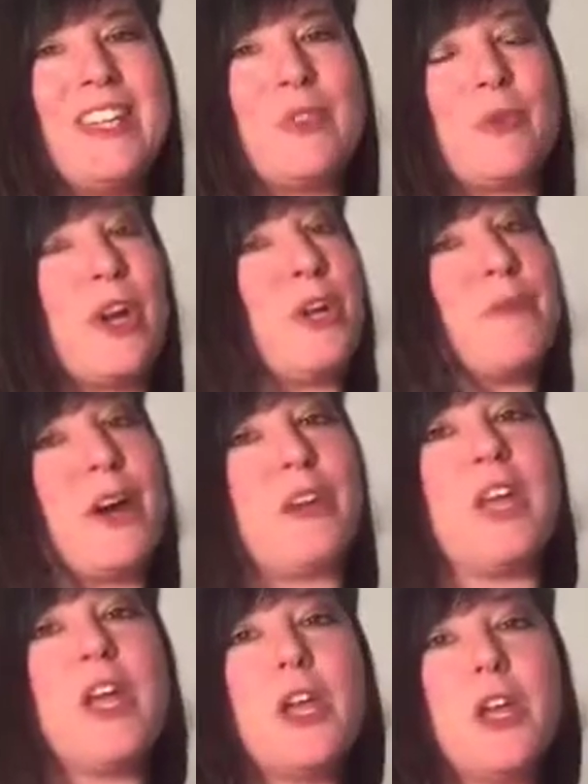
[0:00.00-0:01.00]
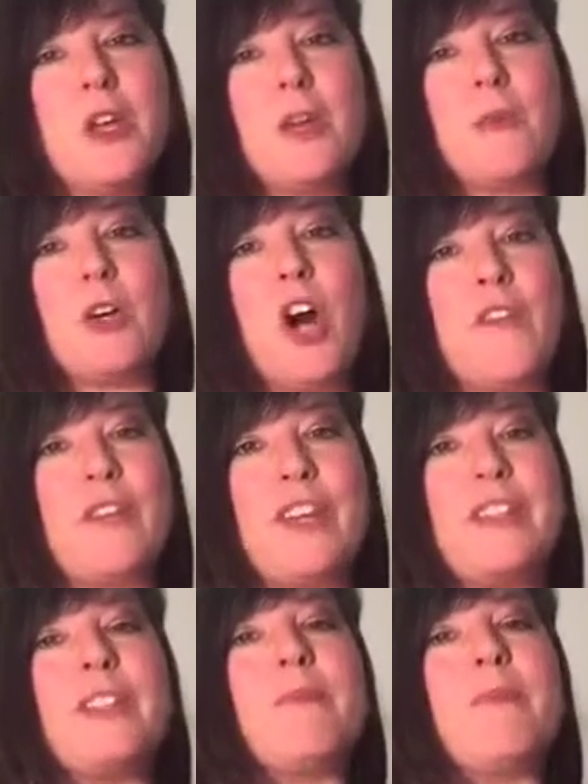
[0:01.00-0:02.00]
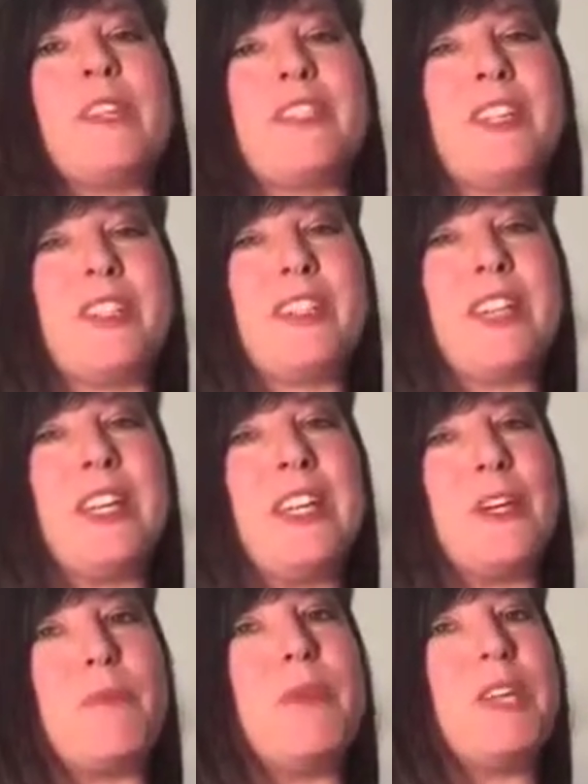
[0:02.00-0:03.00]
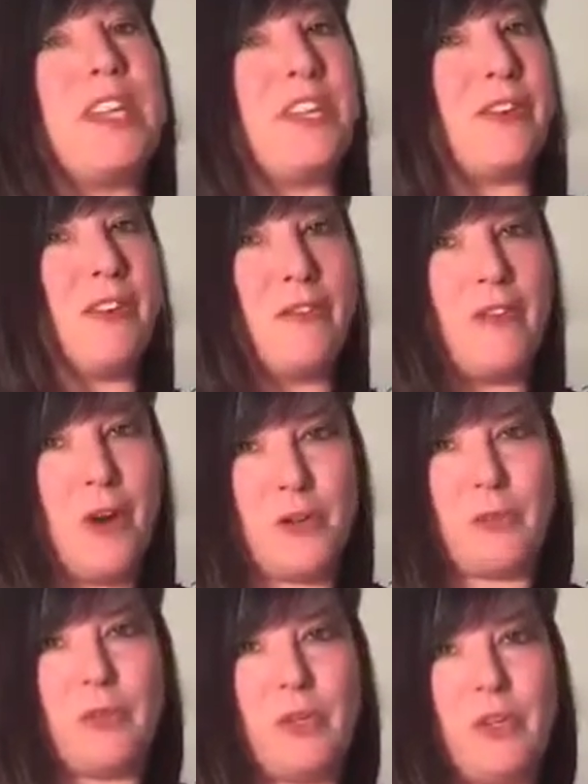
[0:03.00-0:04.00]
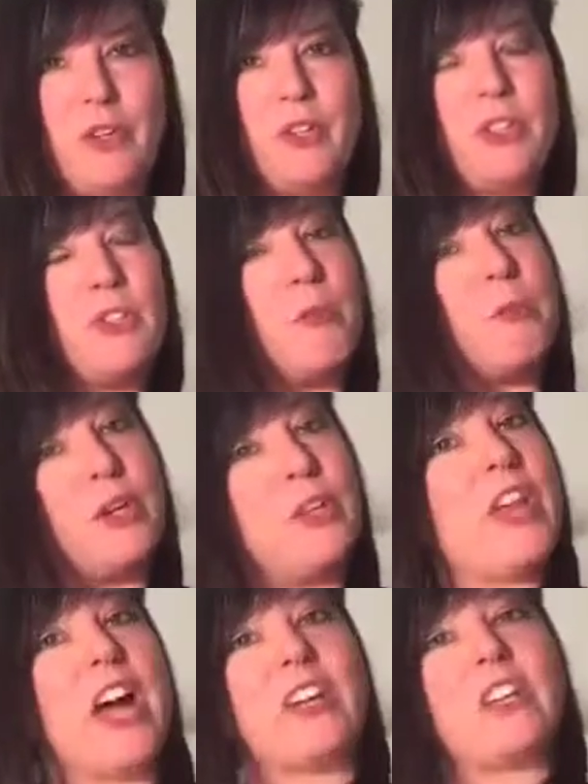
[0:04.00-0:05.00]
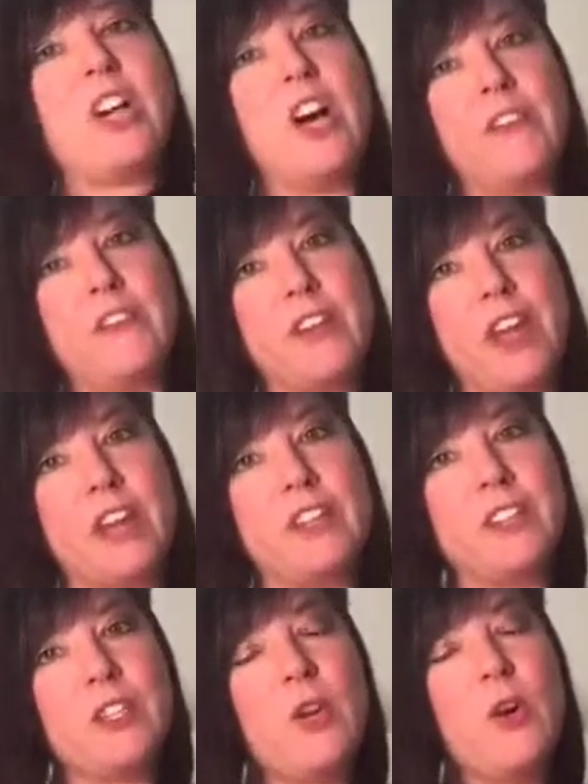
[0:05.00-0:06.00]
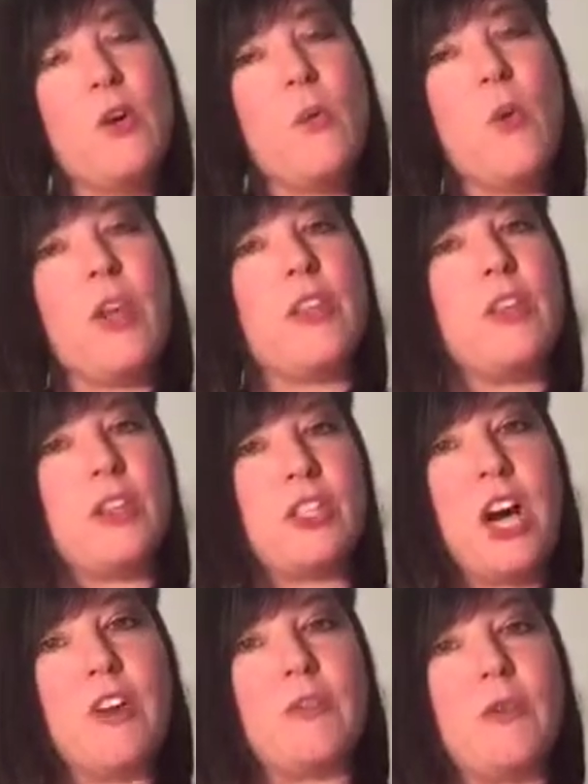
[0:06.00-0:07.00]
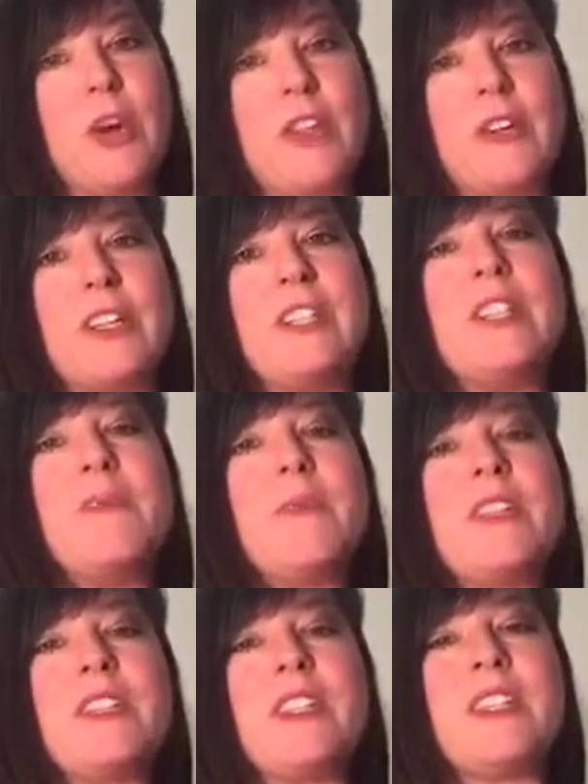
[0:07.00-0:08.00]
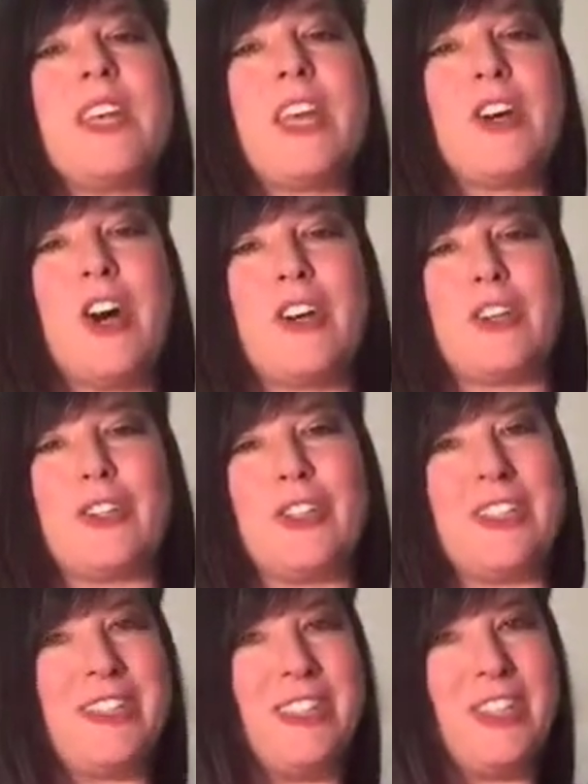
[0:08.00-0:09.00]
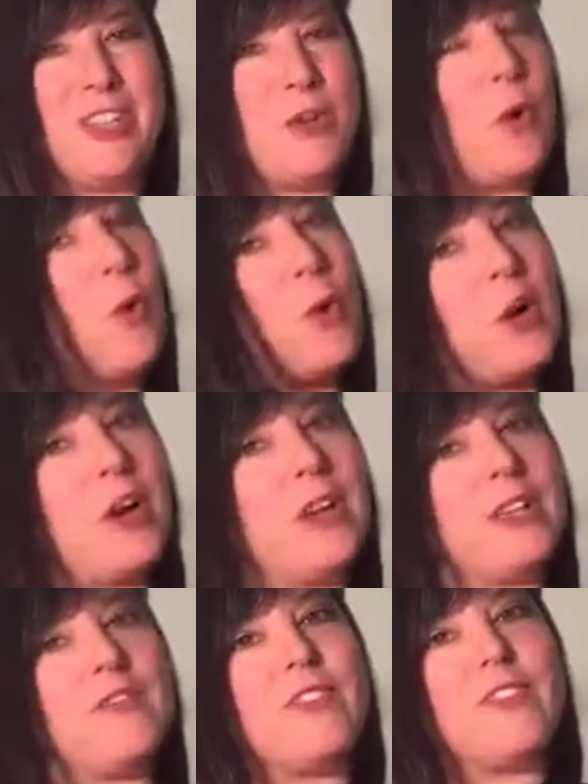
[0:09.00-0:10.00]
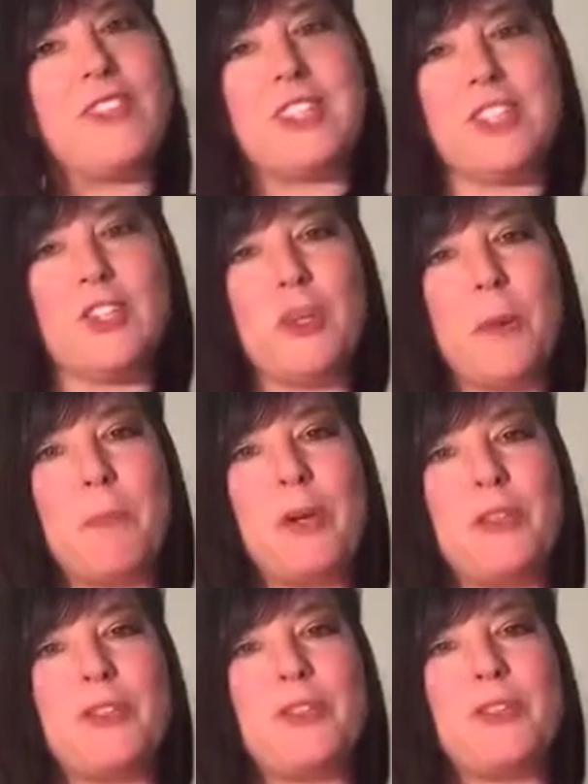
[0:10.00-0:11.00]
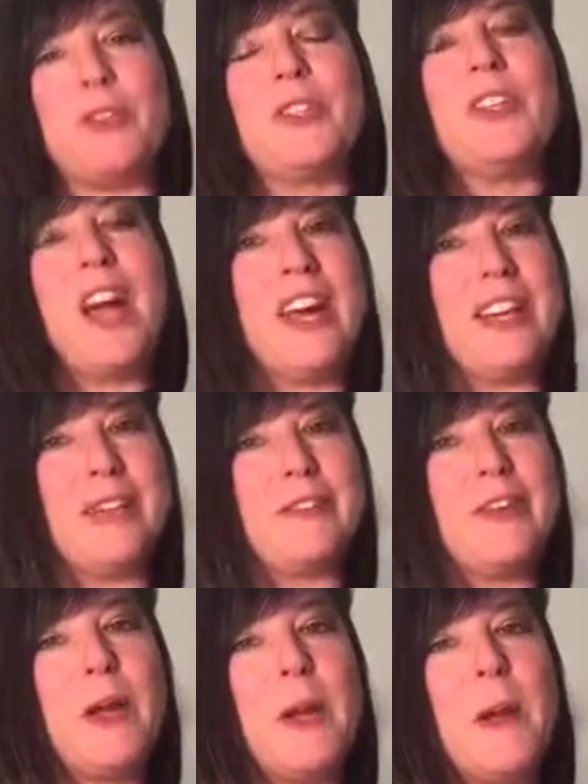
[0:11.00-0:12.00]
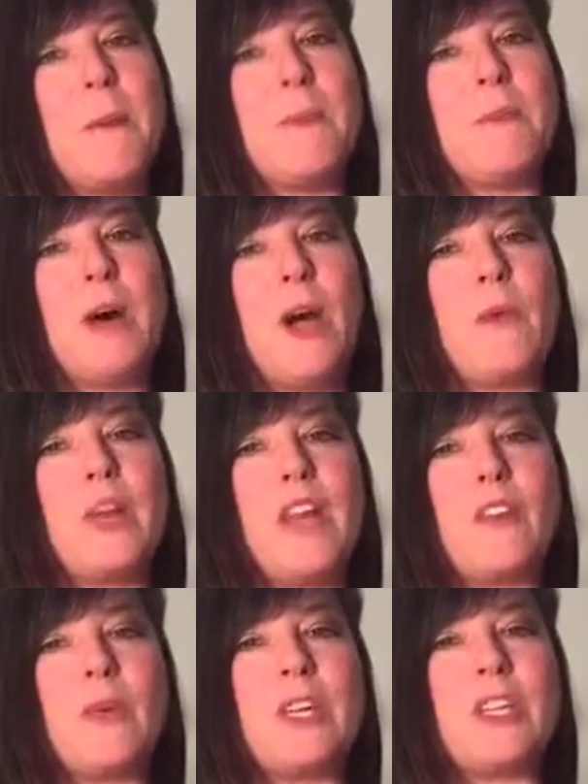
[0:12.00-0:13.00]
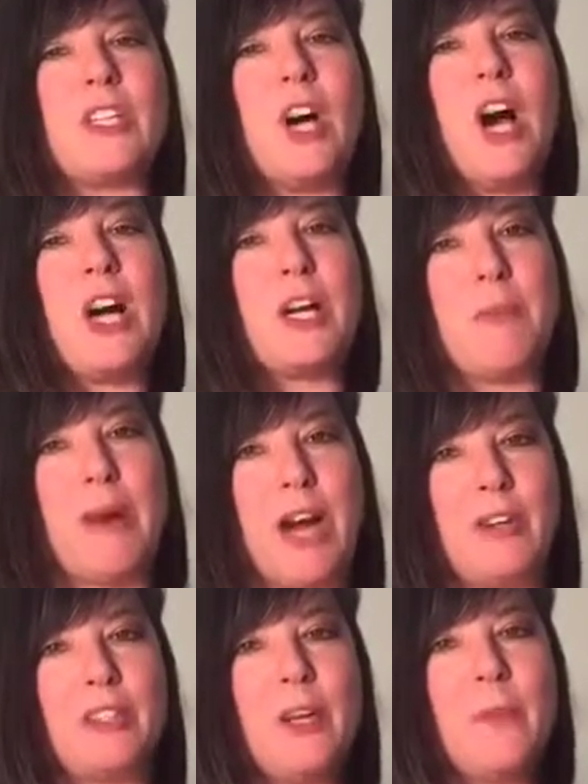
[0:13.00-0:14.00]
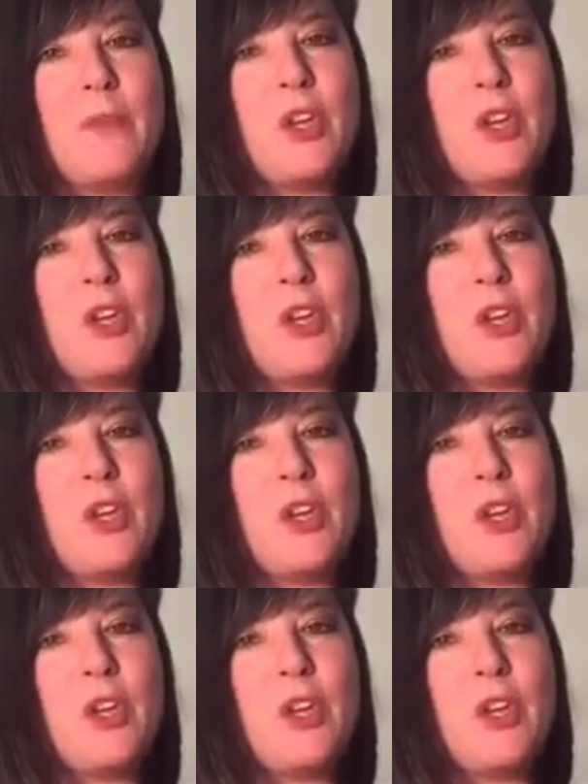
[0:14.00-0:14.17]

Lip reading: is we're talking about confidence in business and being vulnerable to build that confidence with yourself, whether it's in business, hey Connor, good to see you, or if it's in your personal life. But whenever we talk about